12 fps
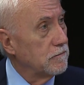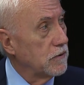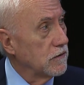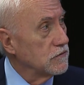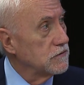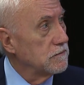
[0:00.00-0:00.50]

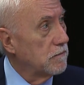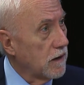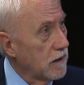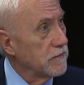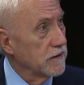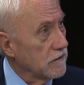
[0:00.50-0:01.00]

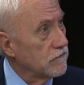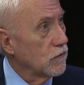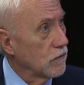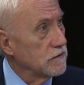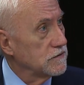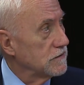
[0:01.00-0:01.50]
post-bombing, of
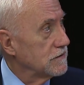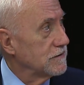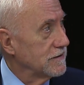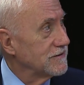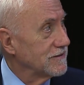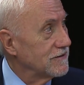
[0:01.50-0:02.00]
course,
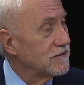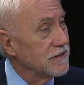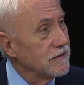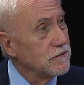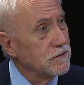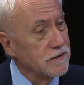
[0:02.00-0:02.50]
is the
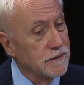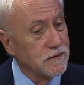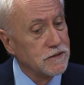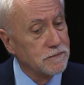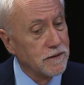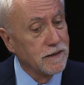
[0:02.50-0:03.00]
central
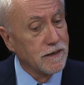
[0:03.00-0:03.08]
image, but